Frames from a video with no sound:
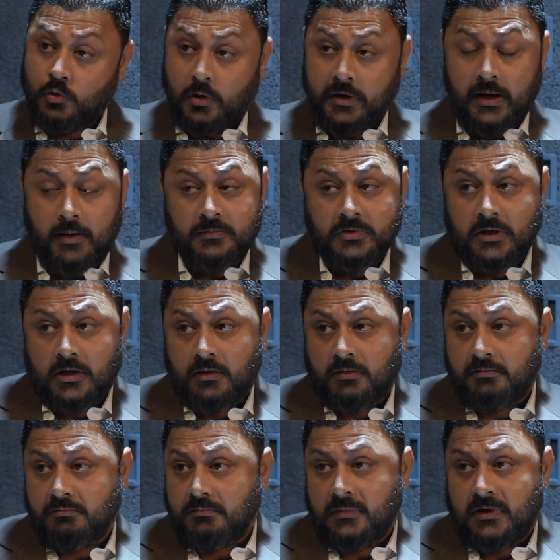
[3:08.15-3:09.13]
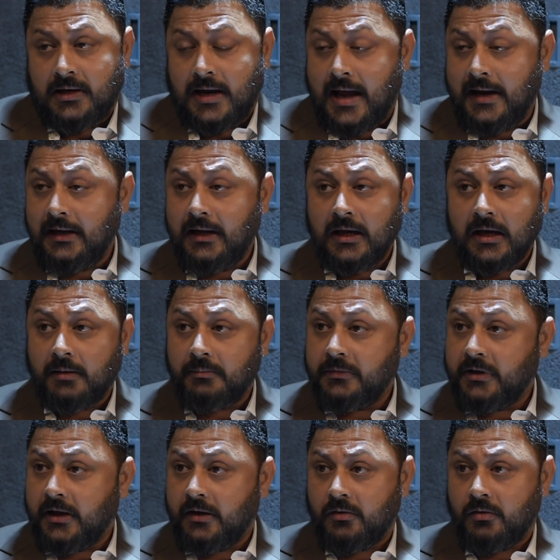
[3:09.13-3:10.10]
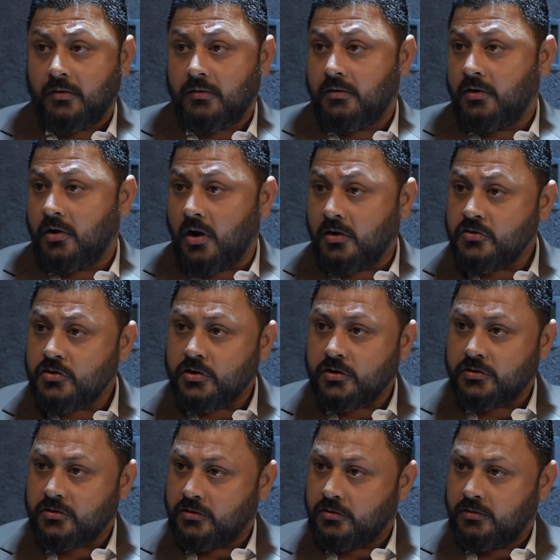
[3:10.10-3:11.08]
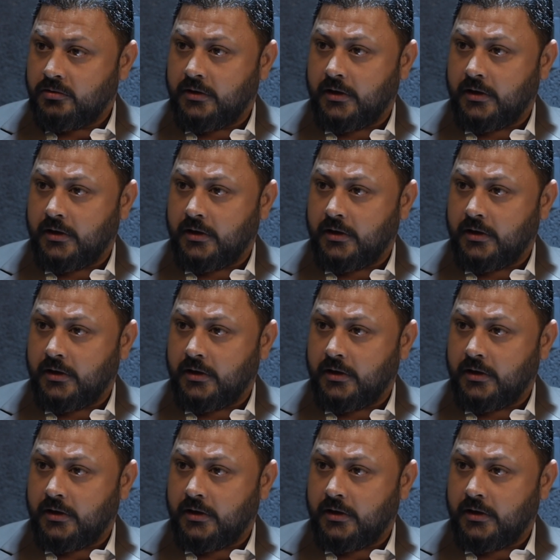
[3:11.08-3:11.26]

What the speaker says: OEMs are lining up their launches.